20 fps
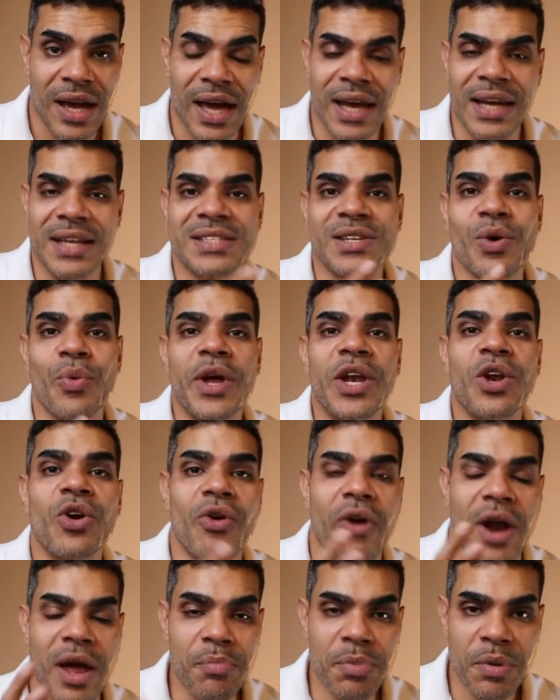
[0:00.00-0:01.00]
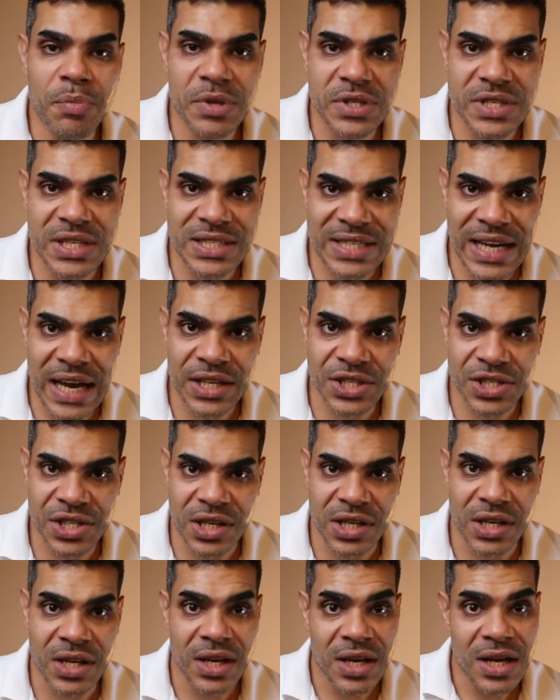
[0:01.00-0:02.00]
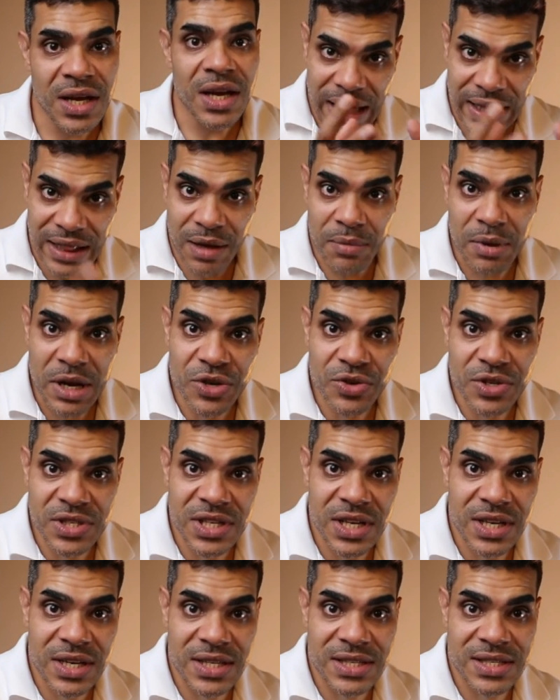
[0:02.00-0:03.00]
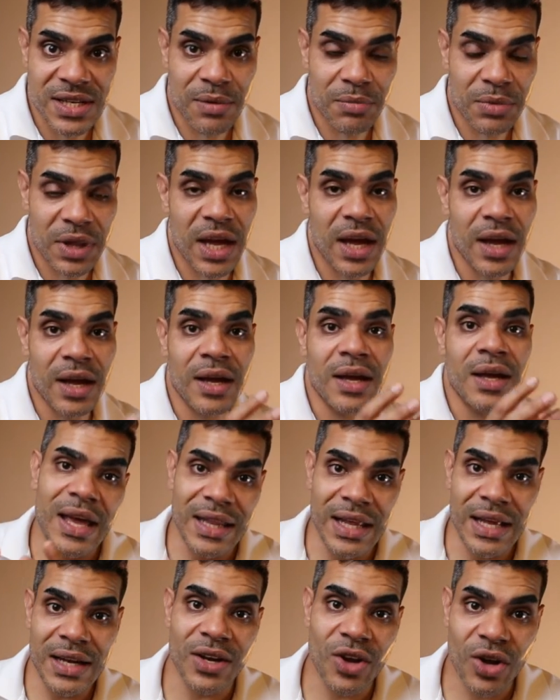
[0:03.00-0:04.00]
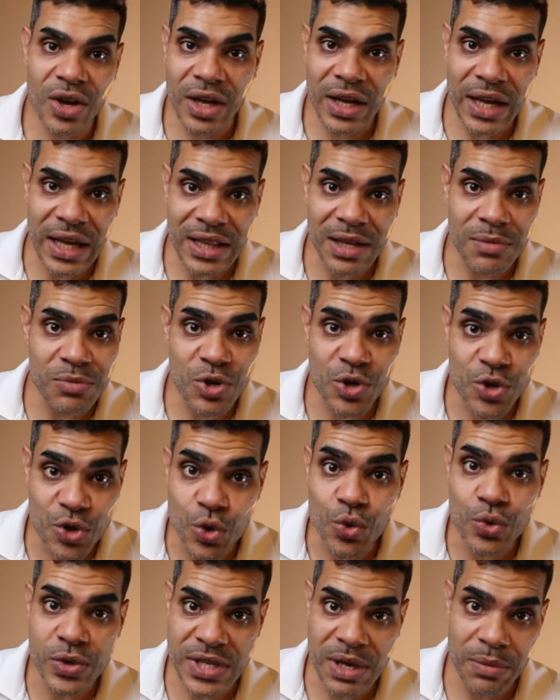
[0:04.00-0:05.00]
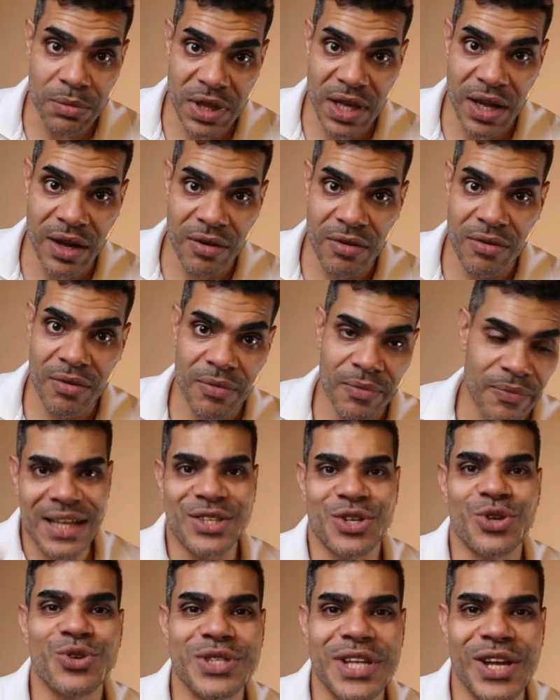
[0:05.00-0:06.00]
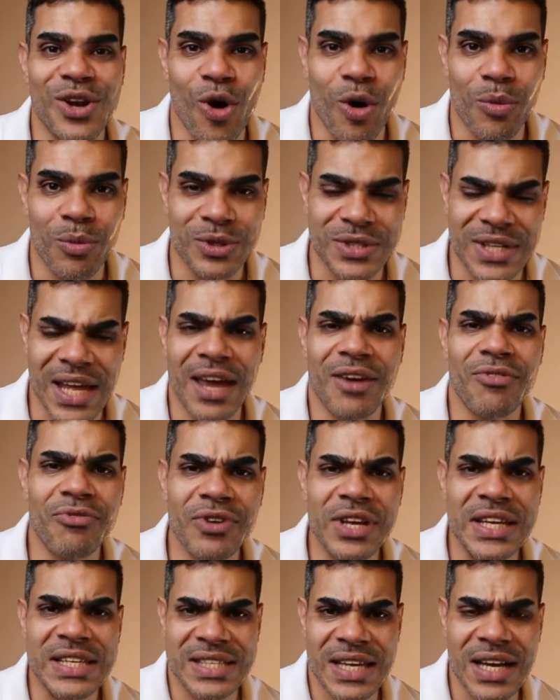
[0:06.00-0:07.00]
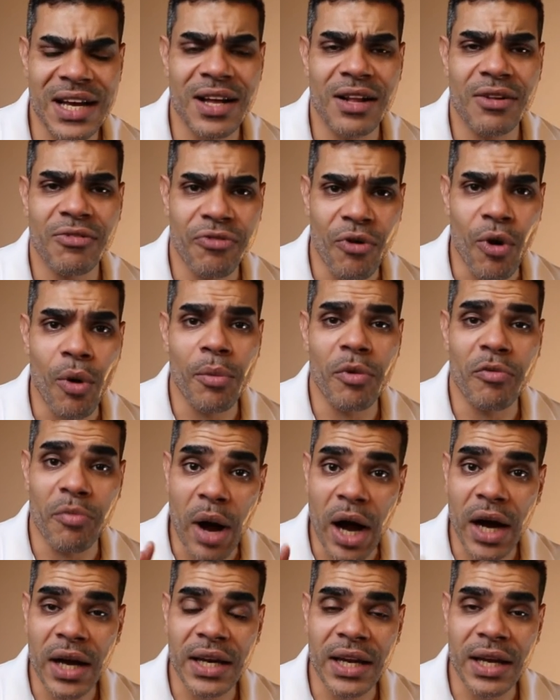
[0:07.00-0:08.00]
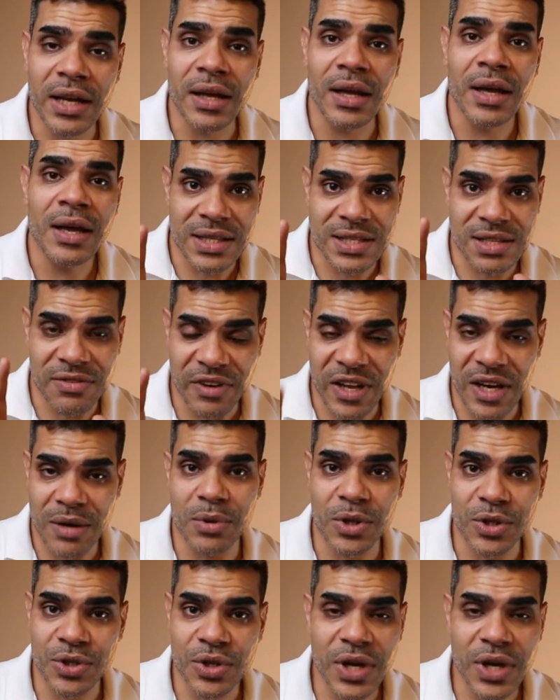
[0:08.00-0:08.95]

and it's a way to grab people's attention, get them interested in something, and then get them to do something. It's used in almost every single form of marketing that's available